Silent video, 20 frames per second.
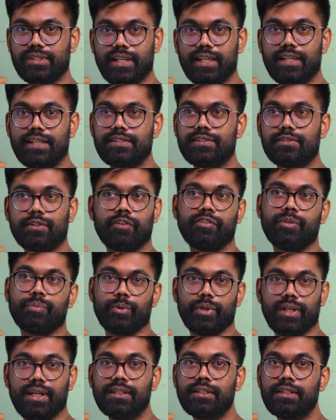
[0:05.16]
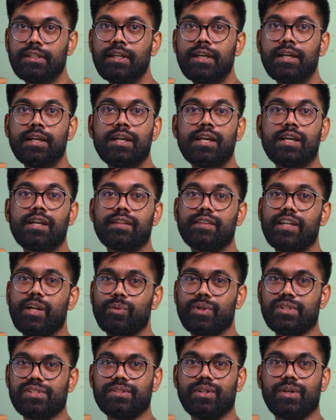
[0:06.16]
case of a product
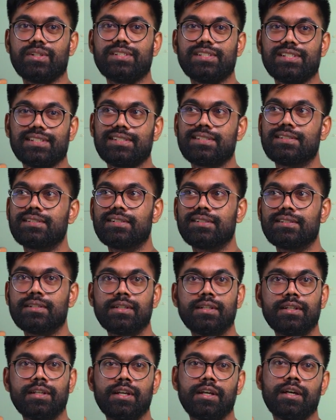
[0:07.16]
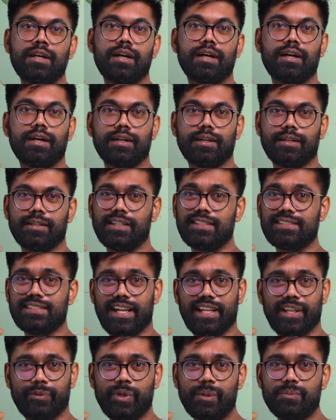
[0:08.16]
that was not just a
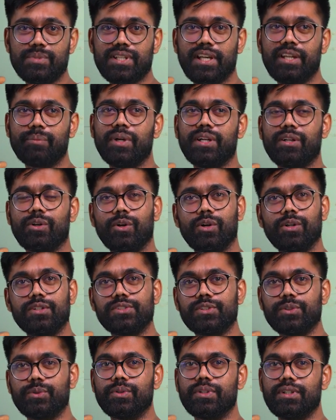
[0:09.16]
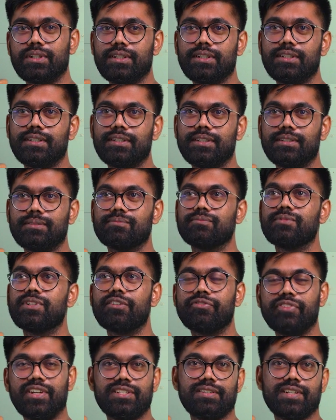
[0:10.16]
static website, but also
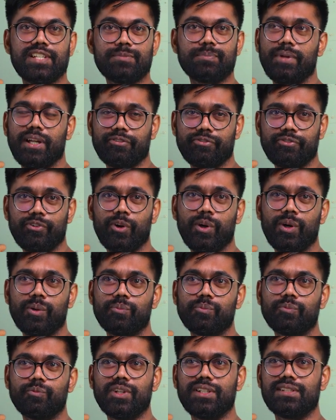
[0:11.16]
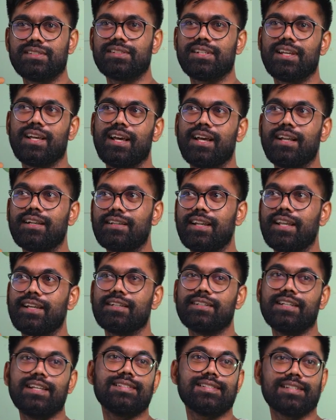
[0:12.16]
a feature-rich platform which had
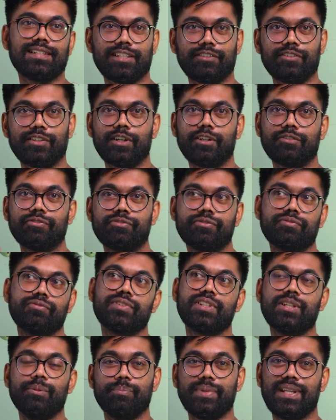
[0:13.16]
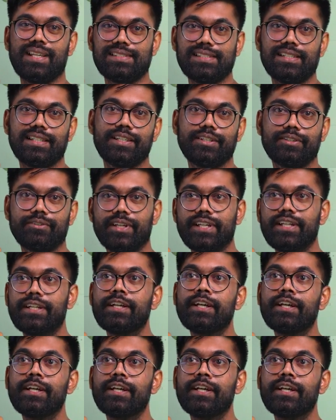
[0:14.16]
like decent level of complexity, right?